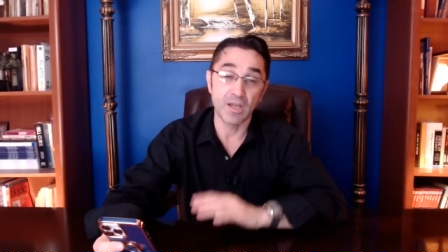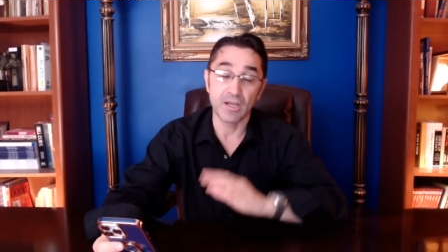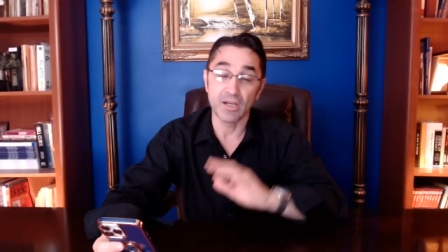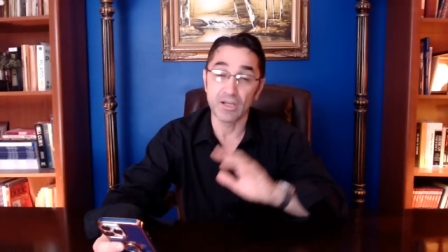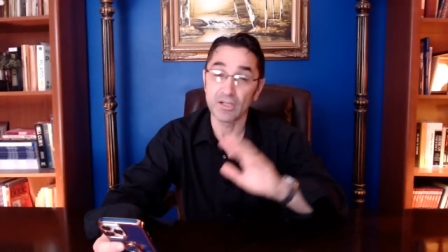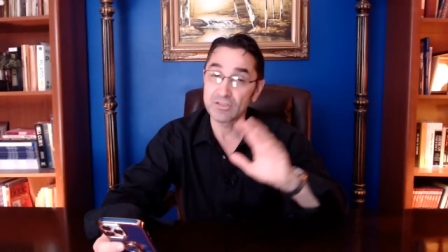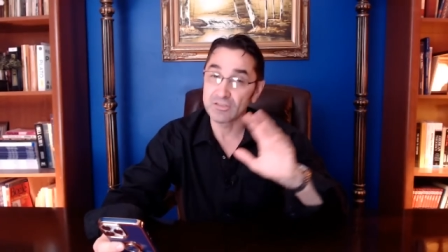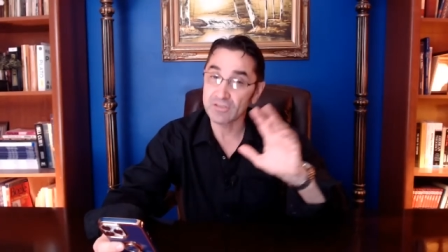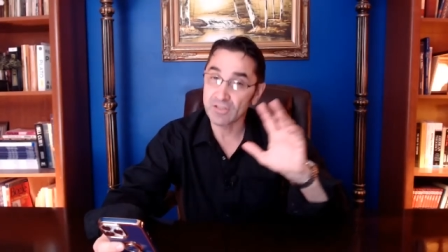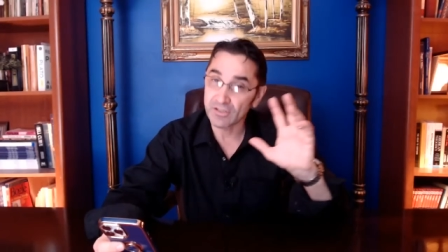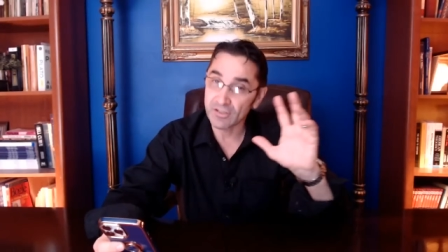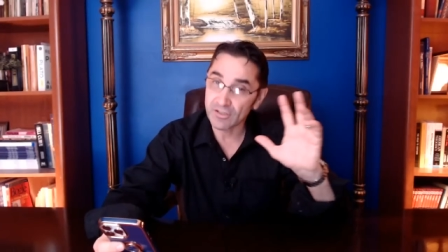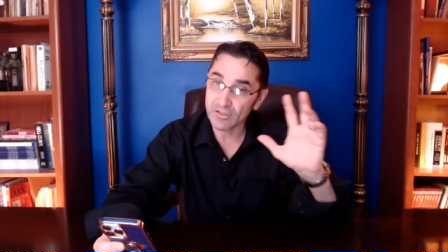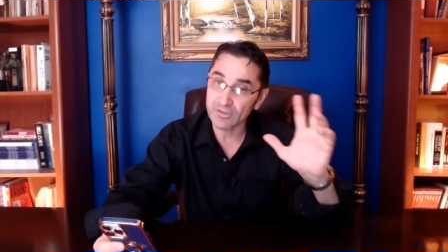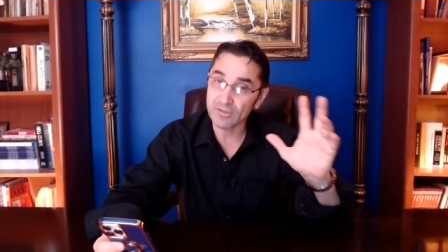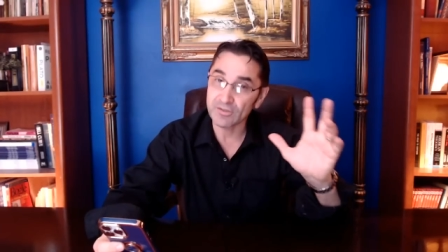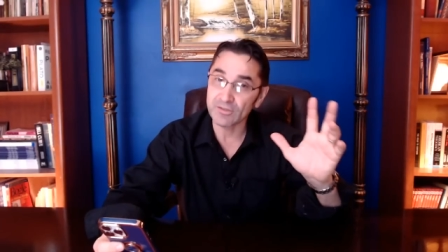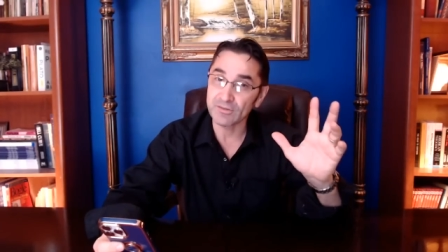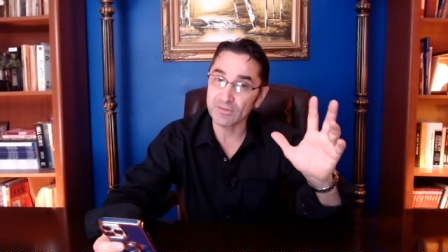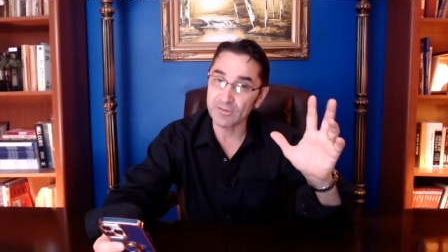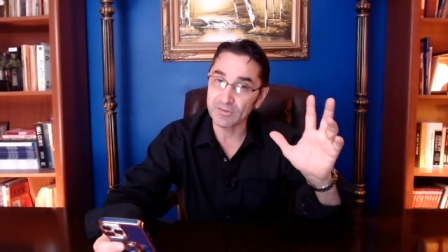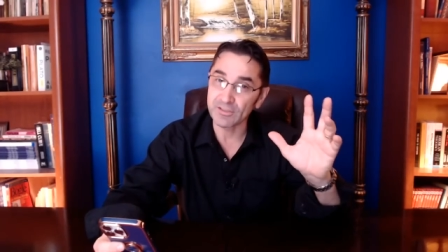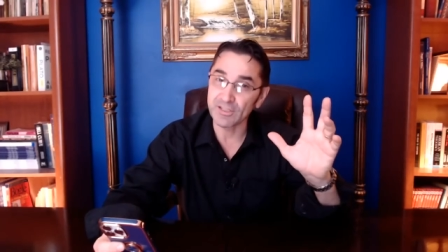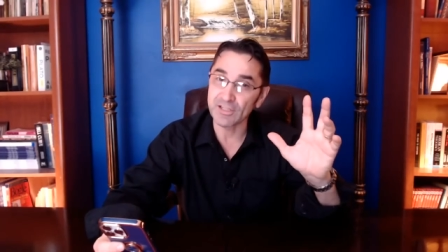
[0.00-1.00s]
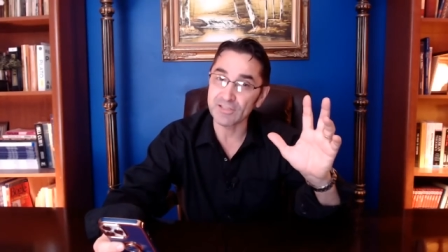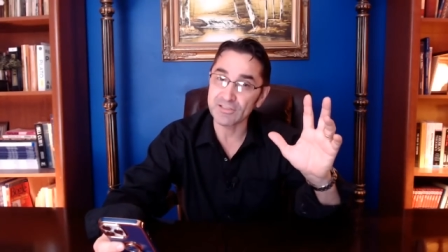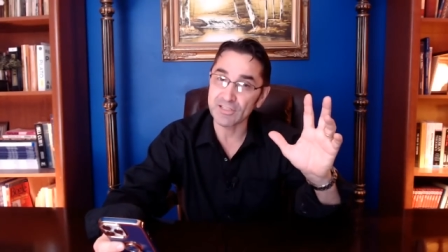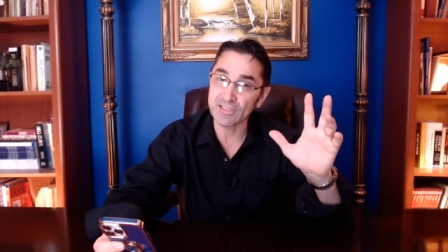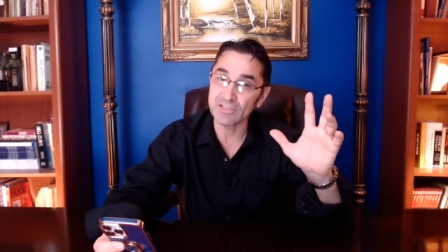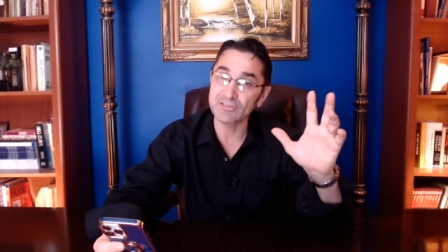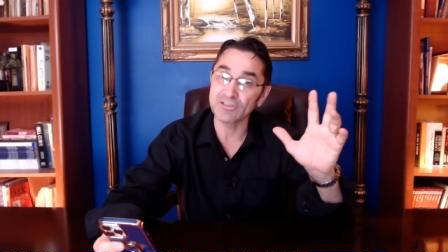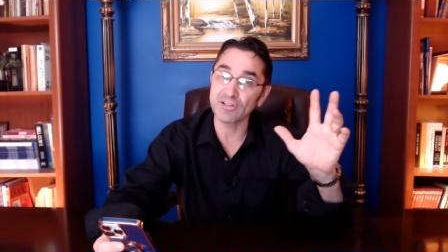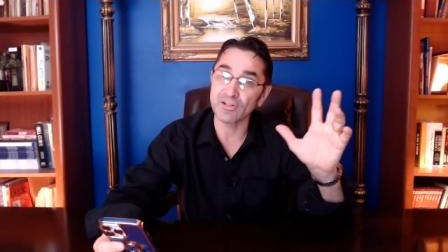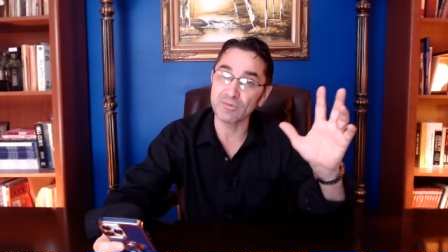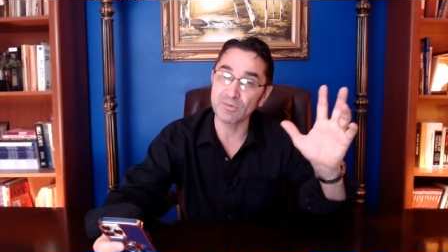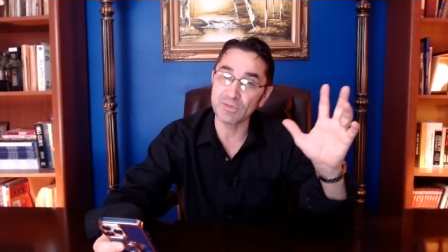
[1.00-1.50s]
it's not a, they say
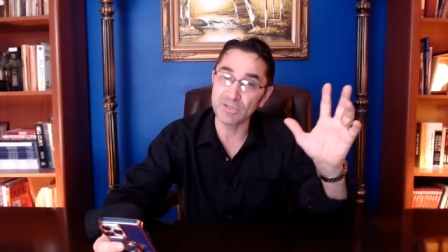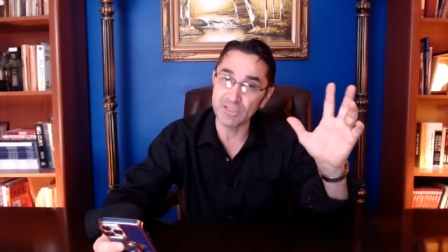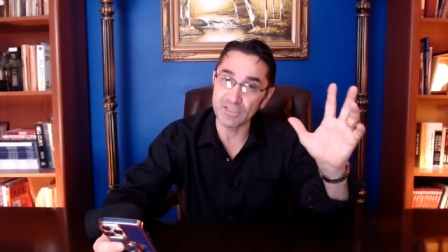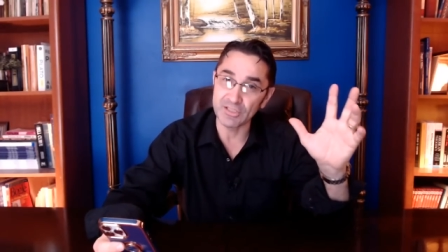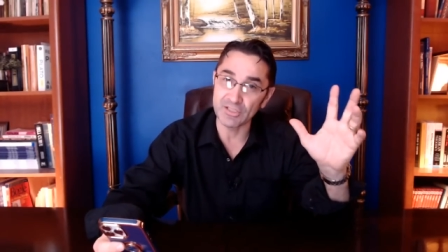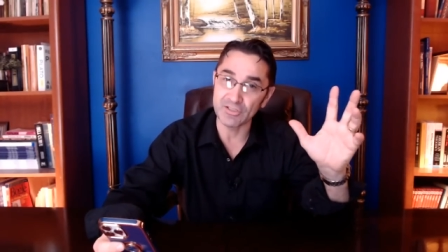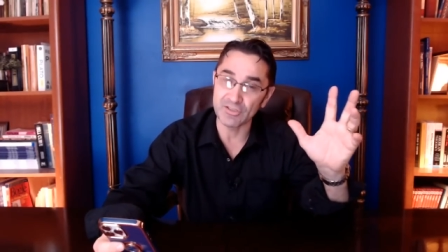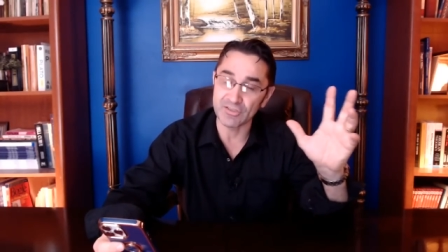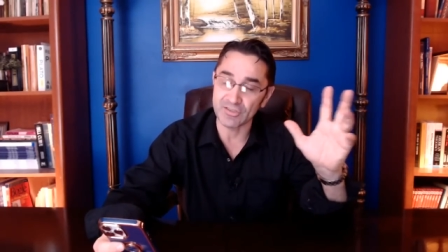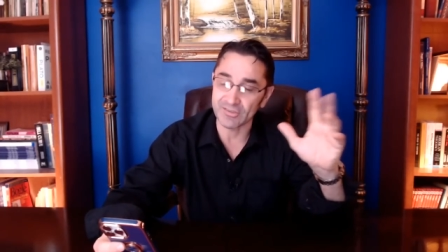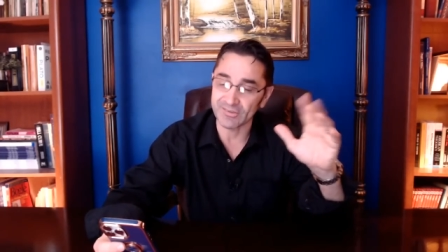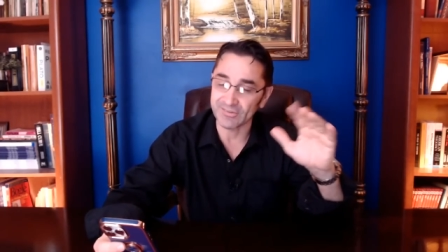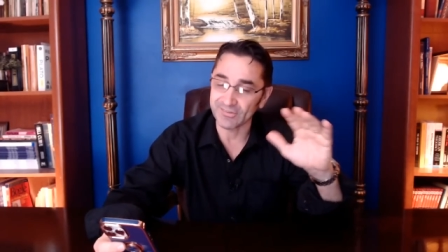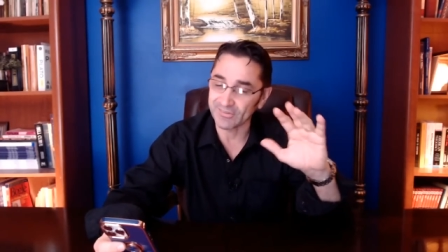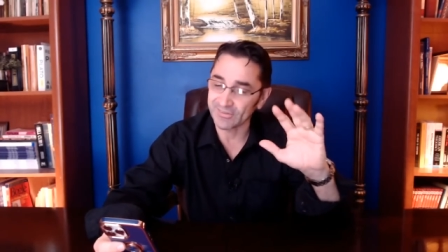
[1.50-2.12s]
it's a religion.